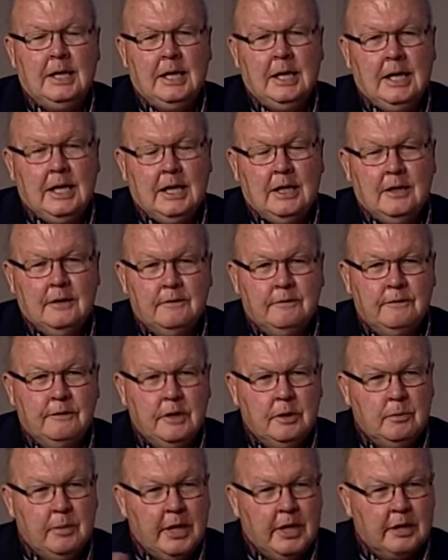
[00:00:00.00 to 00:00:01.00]
And then
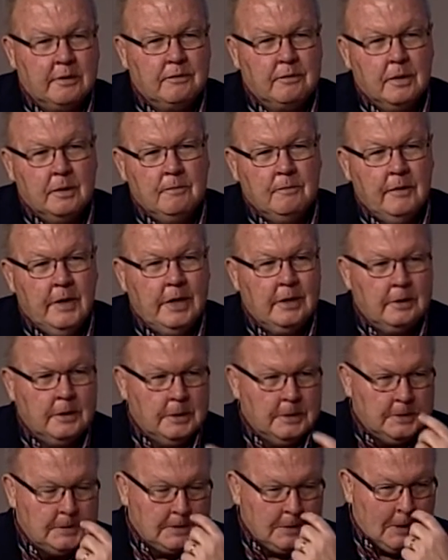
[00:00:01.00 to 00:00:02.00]
feedback from
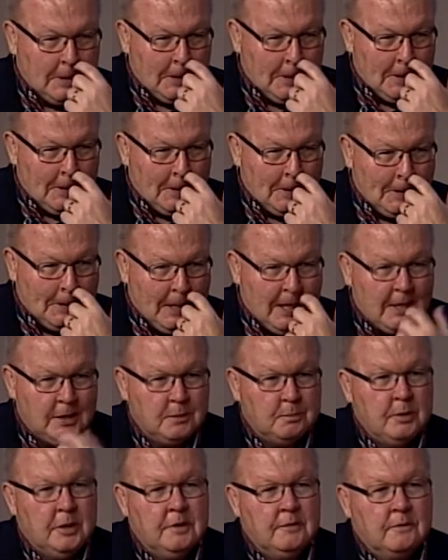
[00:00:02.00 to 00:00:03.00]
veterans uh,
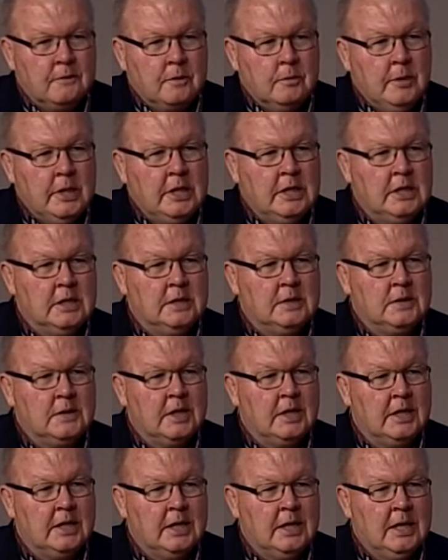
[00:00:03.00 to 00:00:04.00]
has been for me is
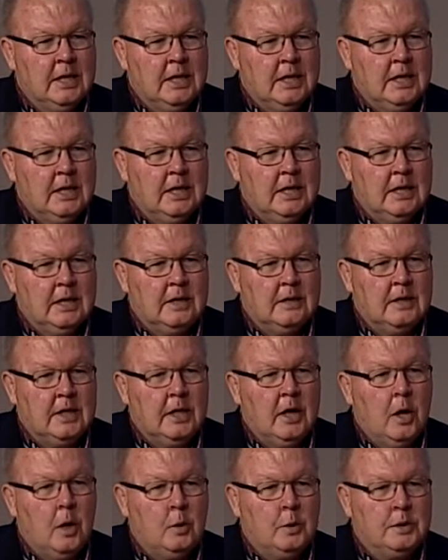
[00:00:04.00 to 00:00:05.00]
that uh,
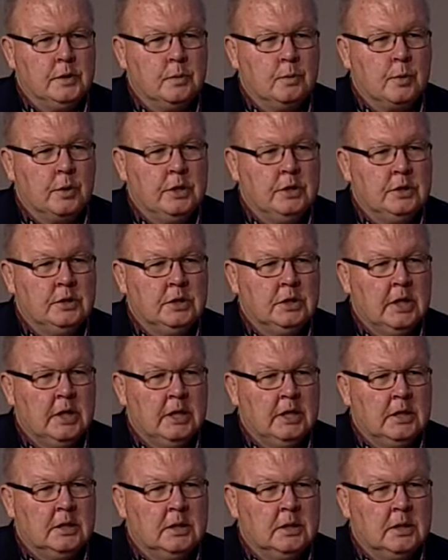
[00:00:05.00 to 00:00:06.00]
they always
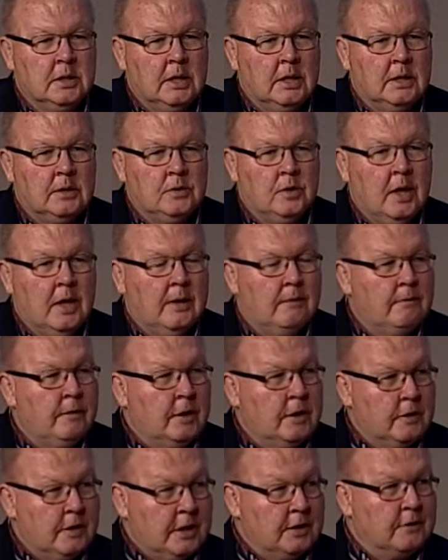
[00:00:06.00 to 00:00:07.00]
appreciate a, a, job
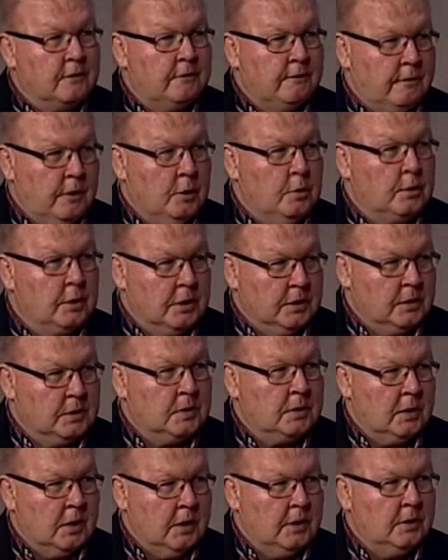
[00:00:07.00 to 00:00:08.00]
fair that's
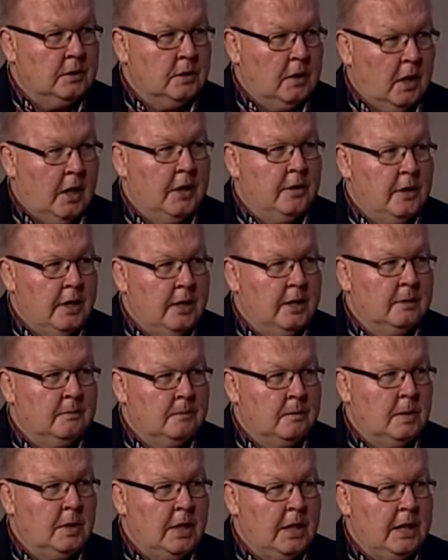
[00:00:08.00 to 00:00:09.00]
focused on, yes. on
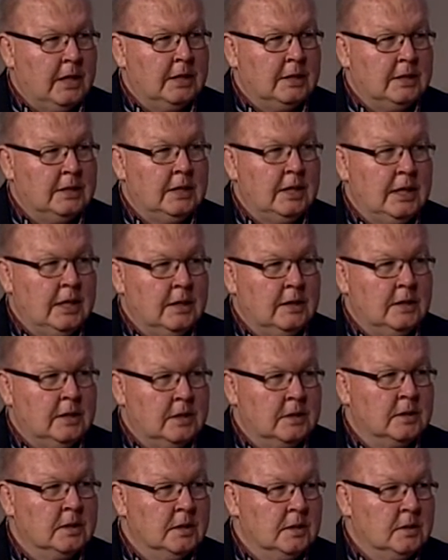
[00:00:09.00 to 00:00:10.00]
them. And, Definitely. and
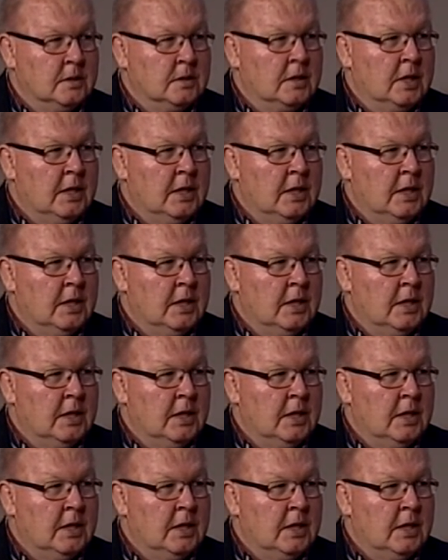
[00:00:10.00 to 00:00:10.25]
this is